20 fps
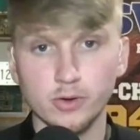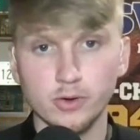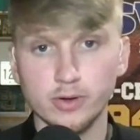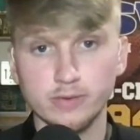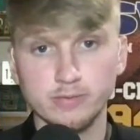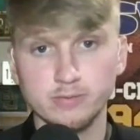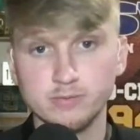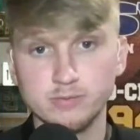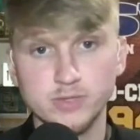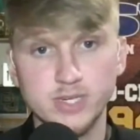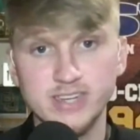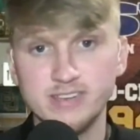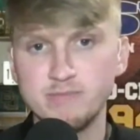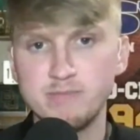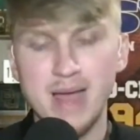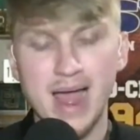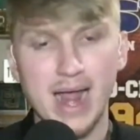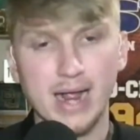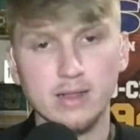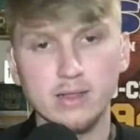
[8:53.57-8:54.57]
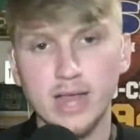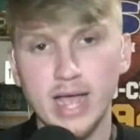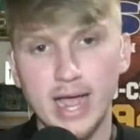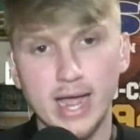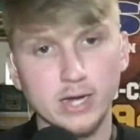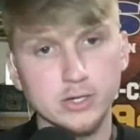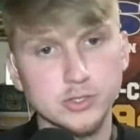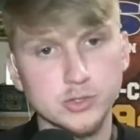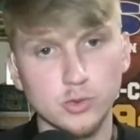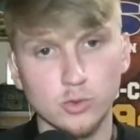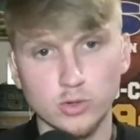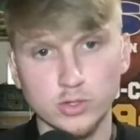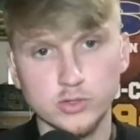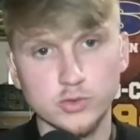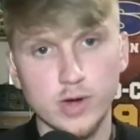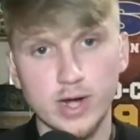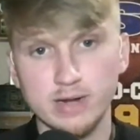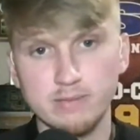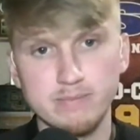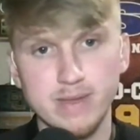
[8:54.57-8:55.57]
or give backlash,
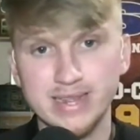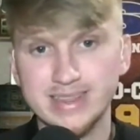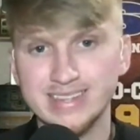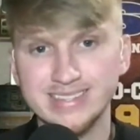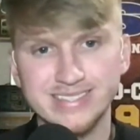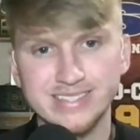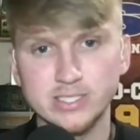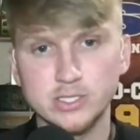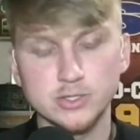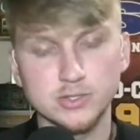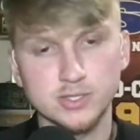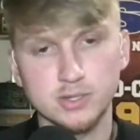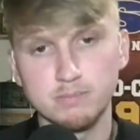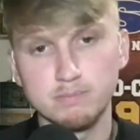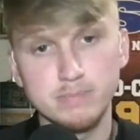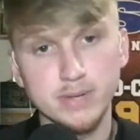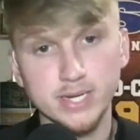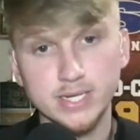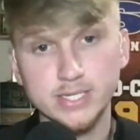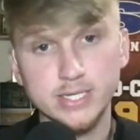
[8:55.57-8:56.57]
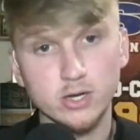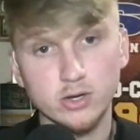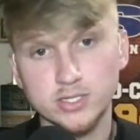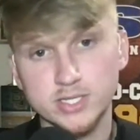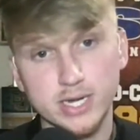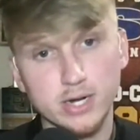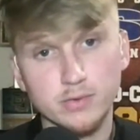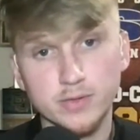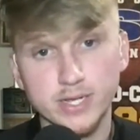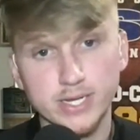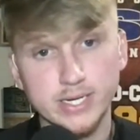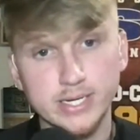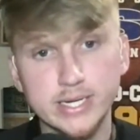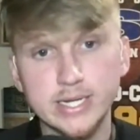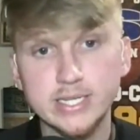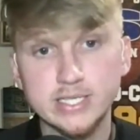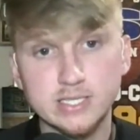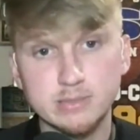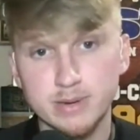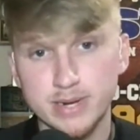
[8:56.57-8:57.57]
or try to make this into some big deal, because I
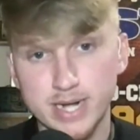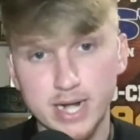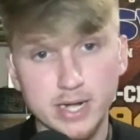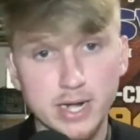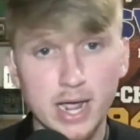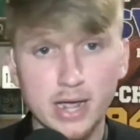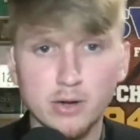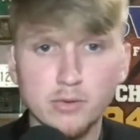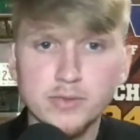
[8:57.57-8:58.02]
don't think it needs to be.